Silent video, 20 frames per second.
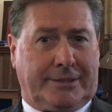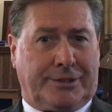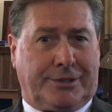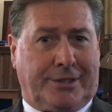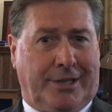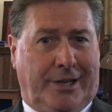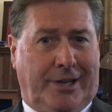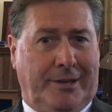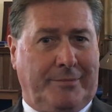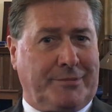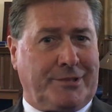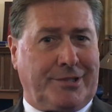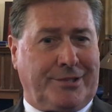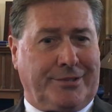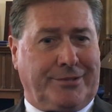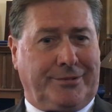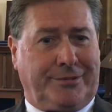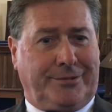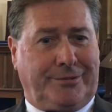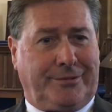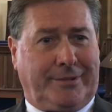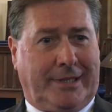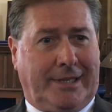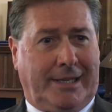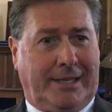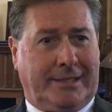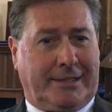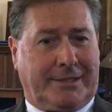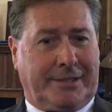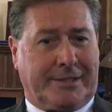time
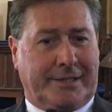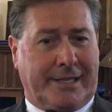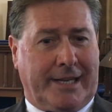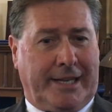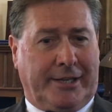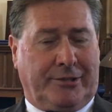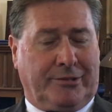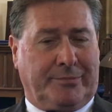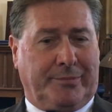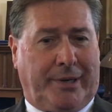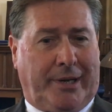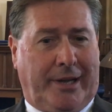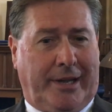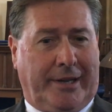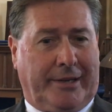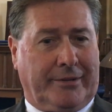to say goodbye,